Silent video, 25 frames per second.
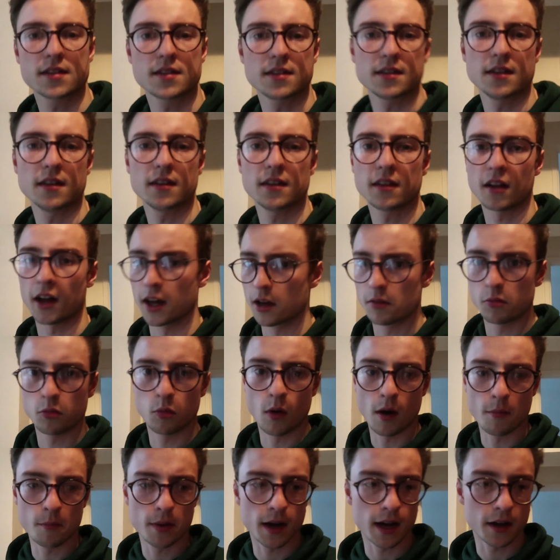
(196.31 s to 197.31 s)
like
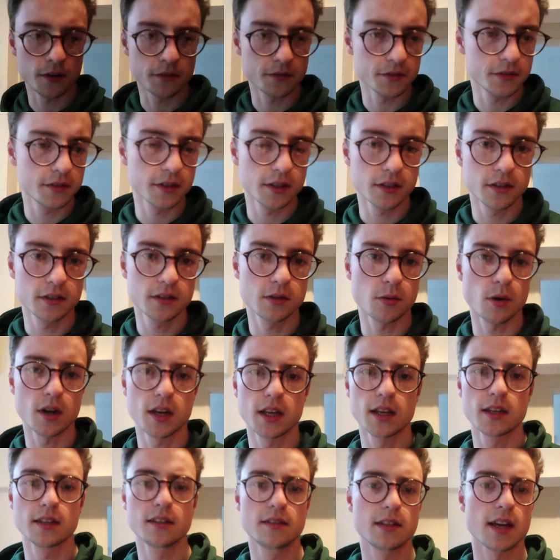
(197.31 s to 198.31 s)

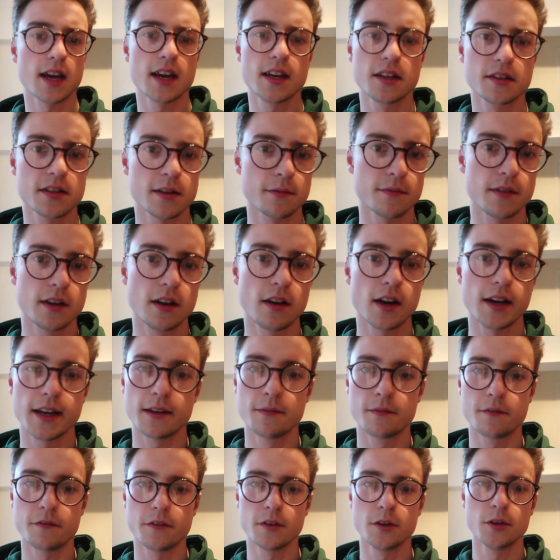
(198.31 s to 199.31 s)
£1.20 a day or something like
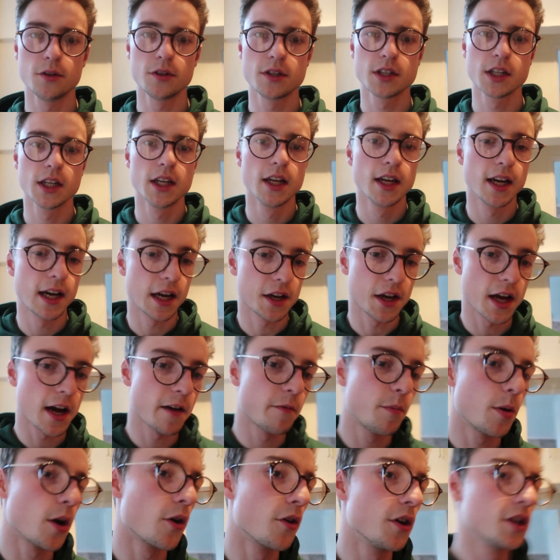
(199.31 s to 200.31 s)
in food, and I
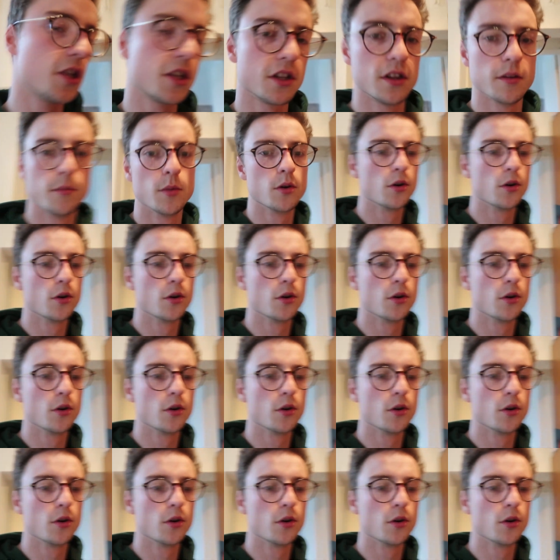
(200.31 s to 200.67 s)
have porridge in the